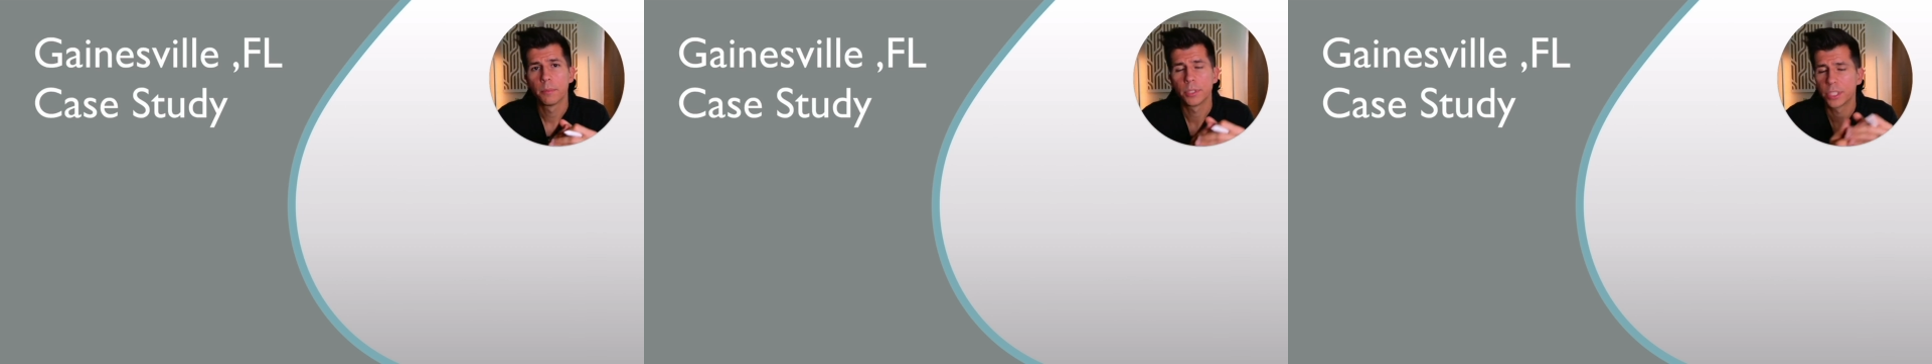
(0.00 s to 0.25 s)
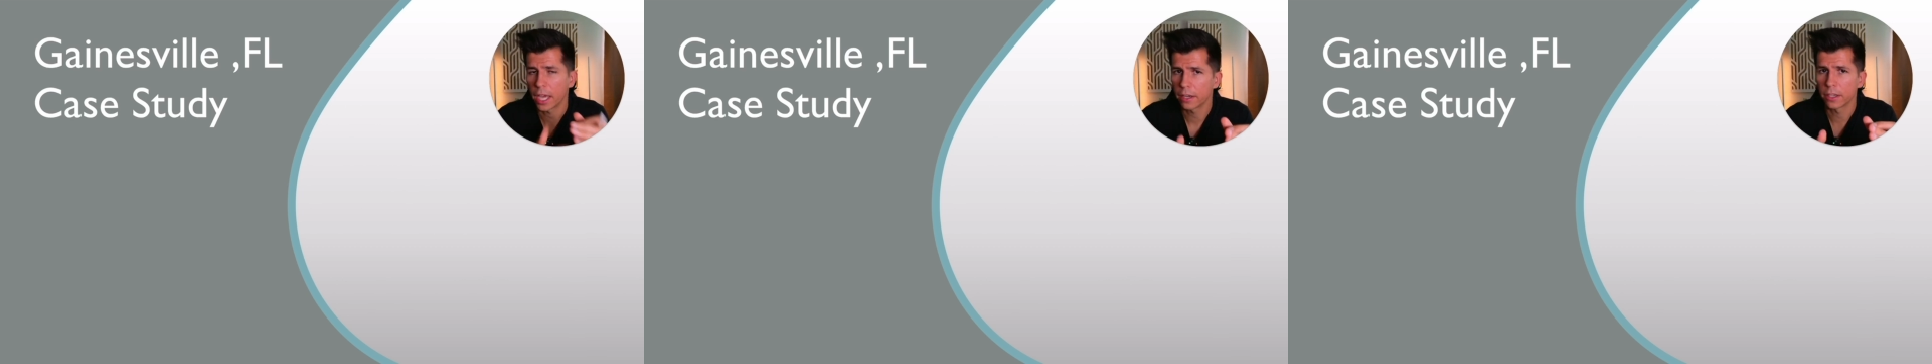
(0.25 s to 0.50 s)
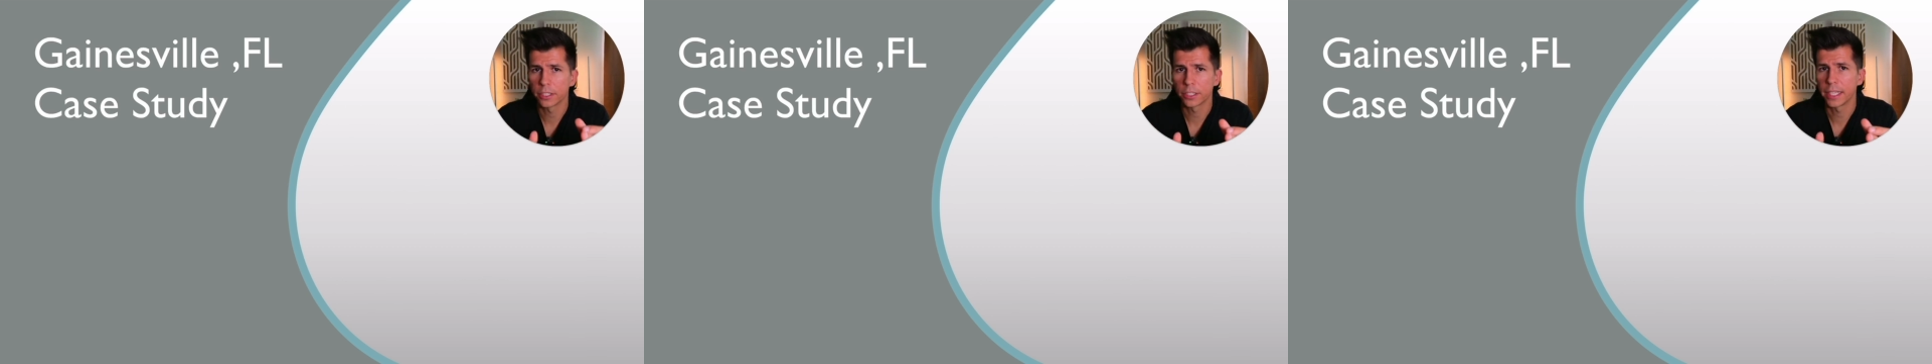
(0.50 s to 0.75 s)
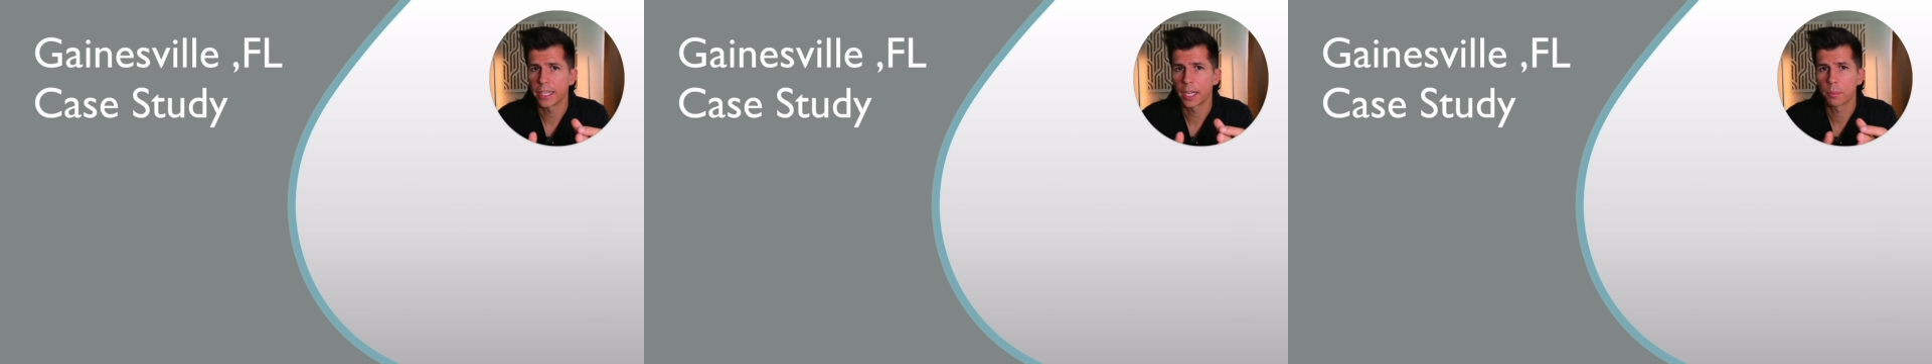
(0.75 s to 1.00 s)
but you got to
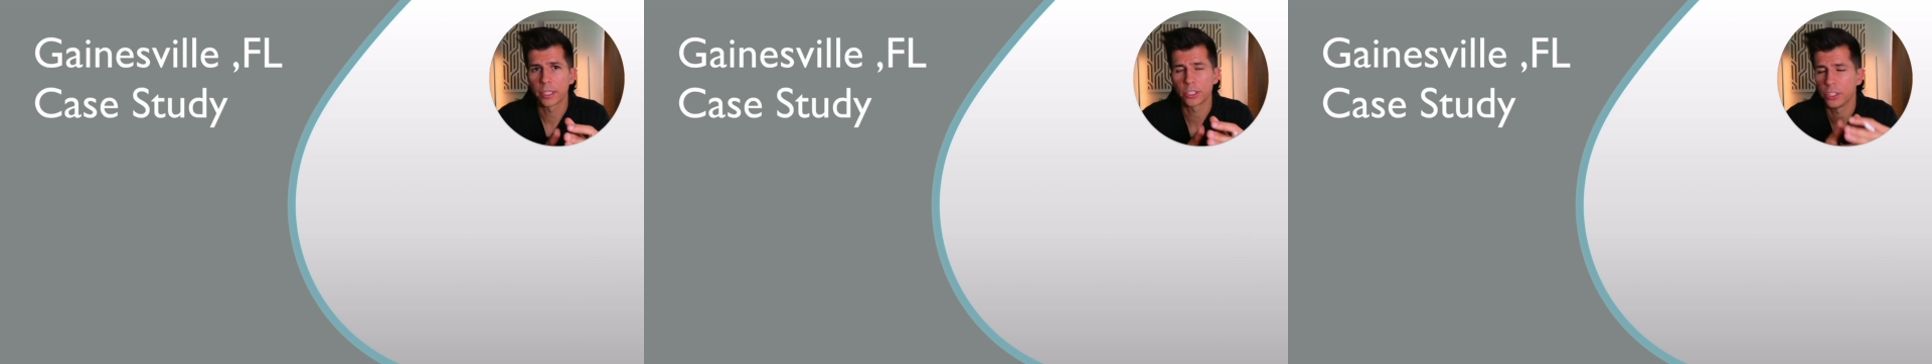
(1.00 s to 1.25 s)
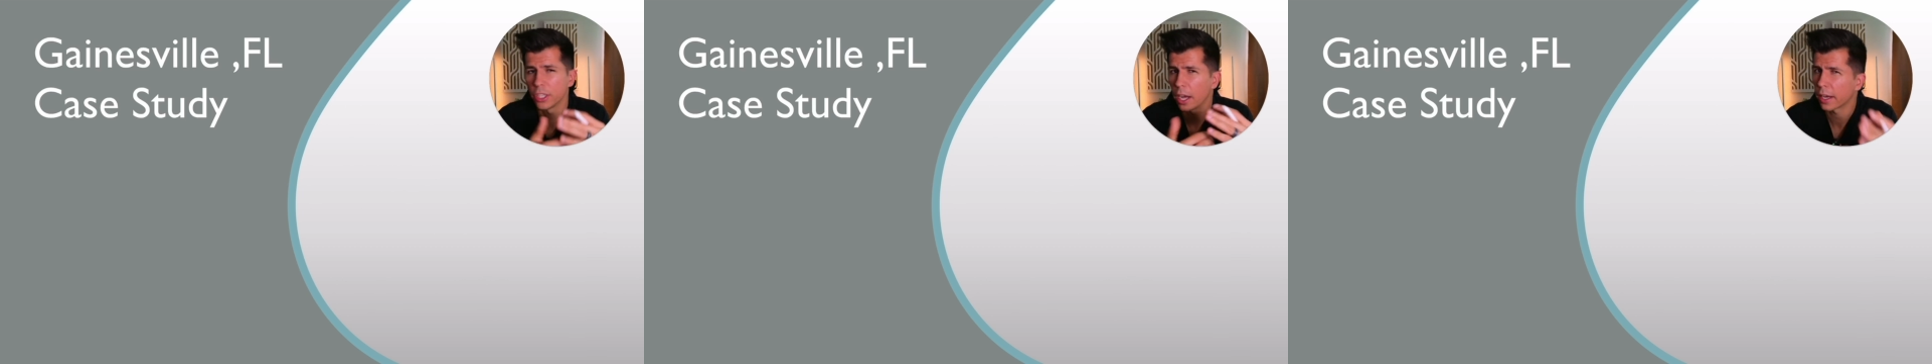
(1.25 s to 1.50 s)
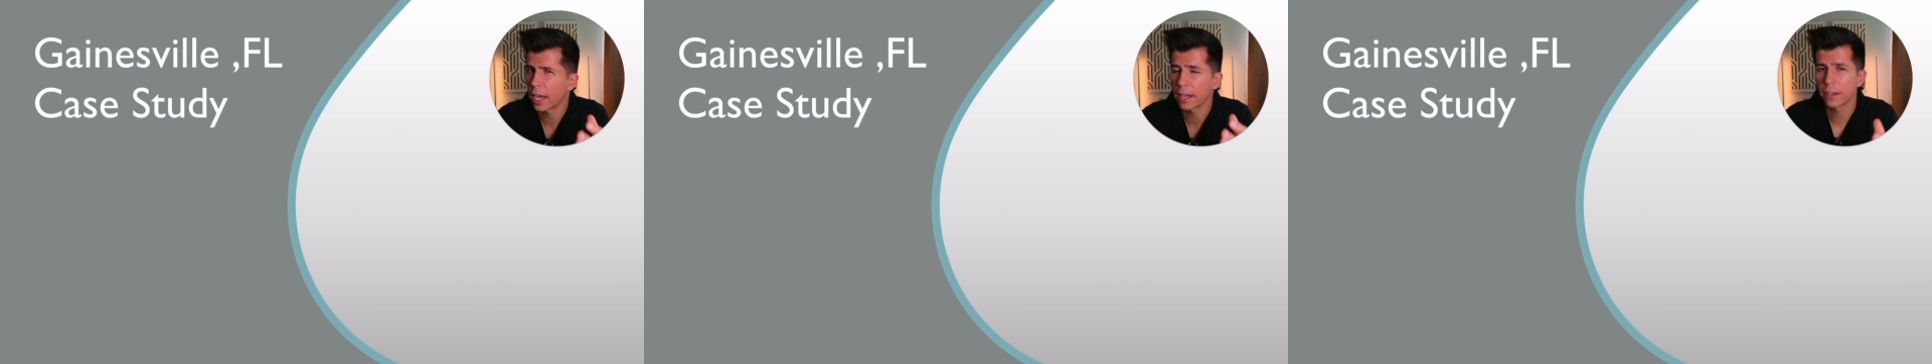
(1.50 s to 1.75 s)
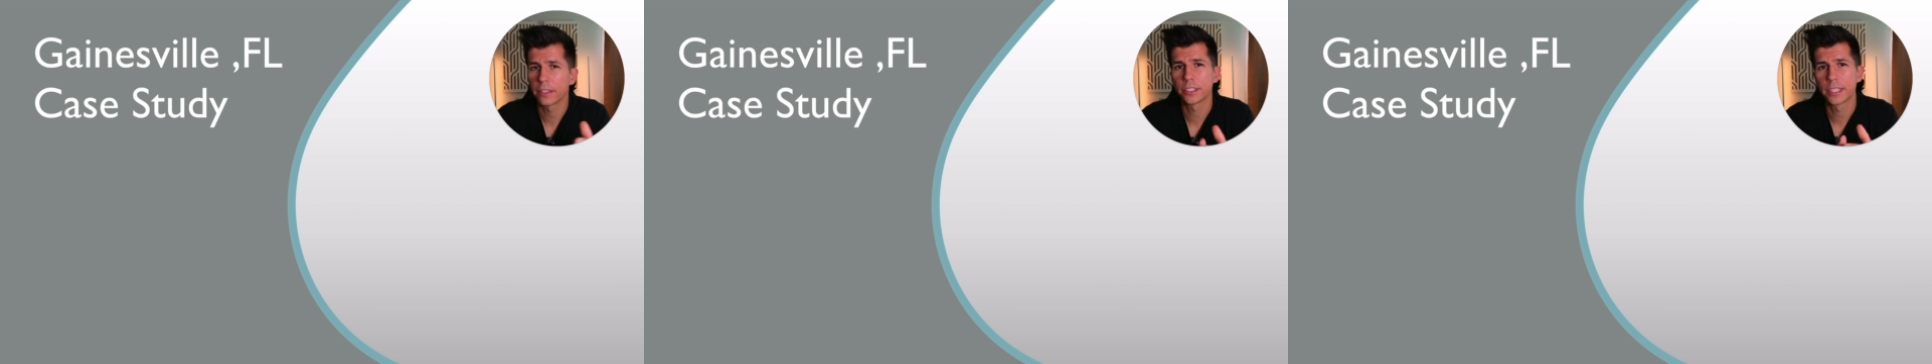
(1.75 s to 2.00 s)
understand air pressure, and you got
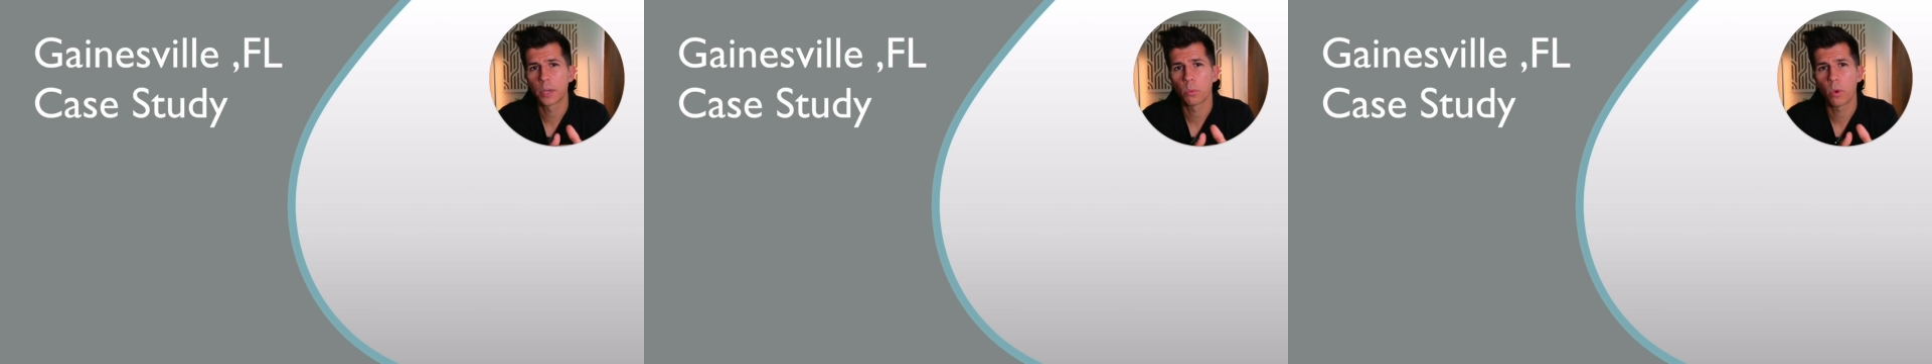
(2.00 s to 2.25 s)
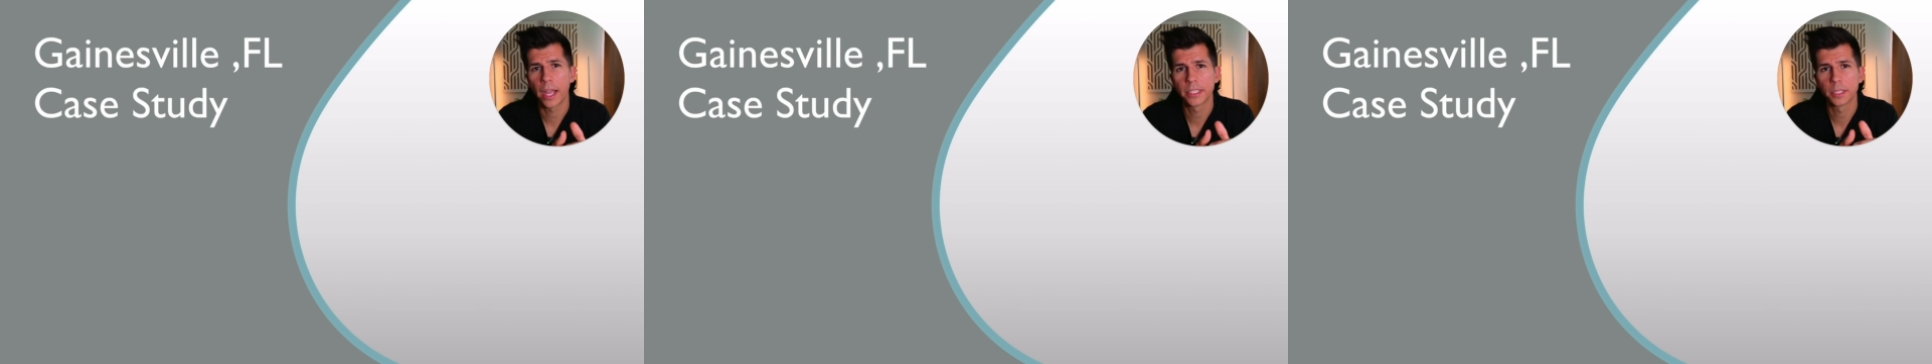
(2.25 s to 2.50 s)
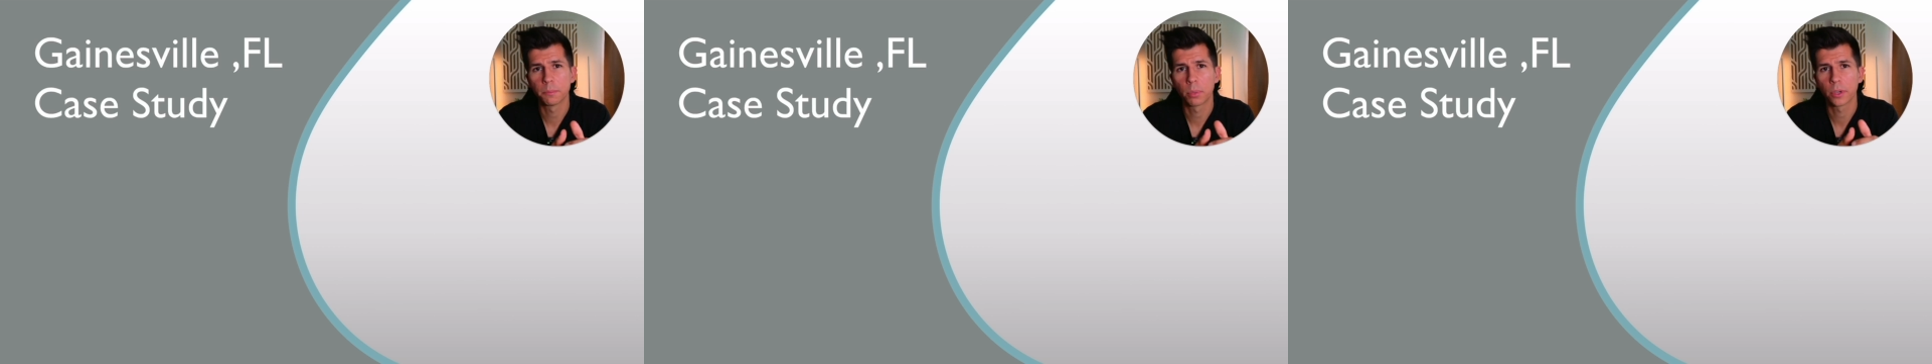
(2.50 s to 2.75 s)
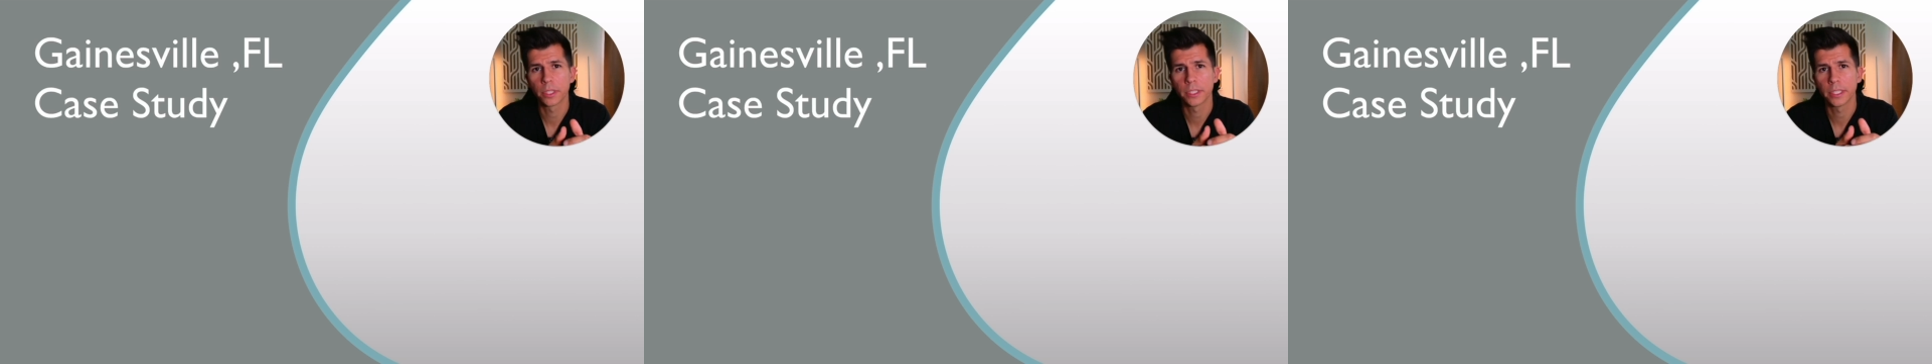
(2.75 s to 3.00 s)
to understand why it's
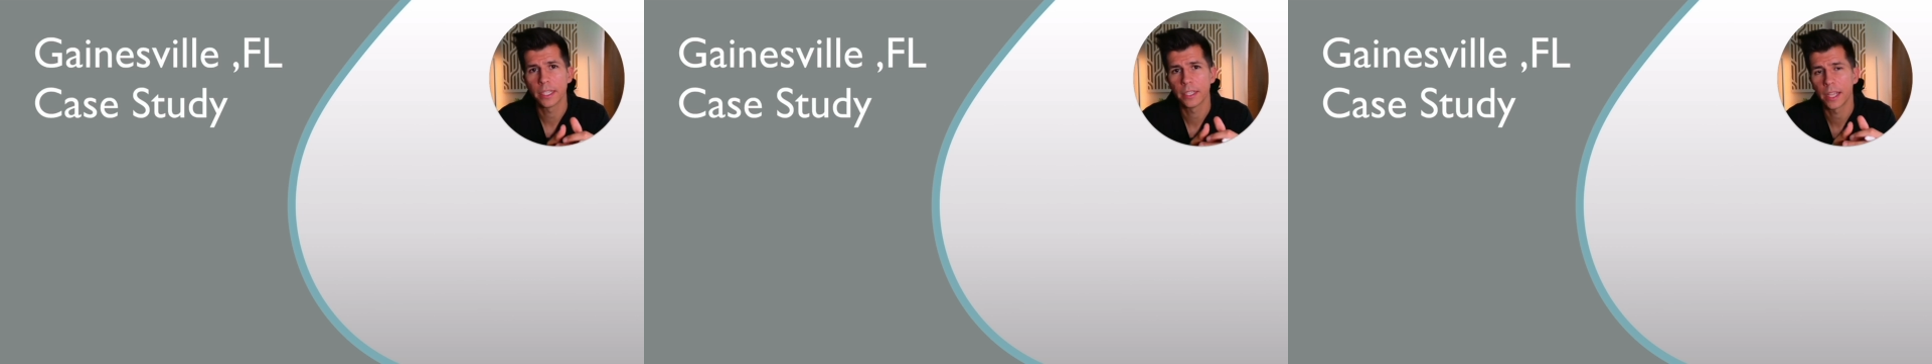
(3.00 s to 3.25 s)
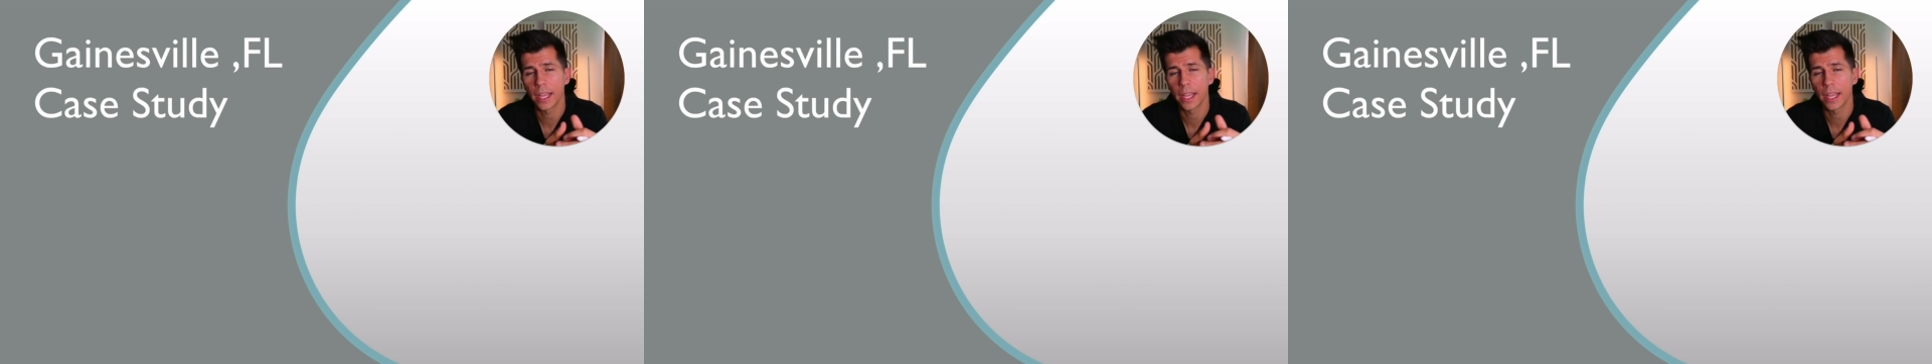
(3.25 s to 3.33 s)
important.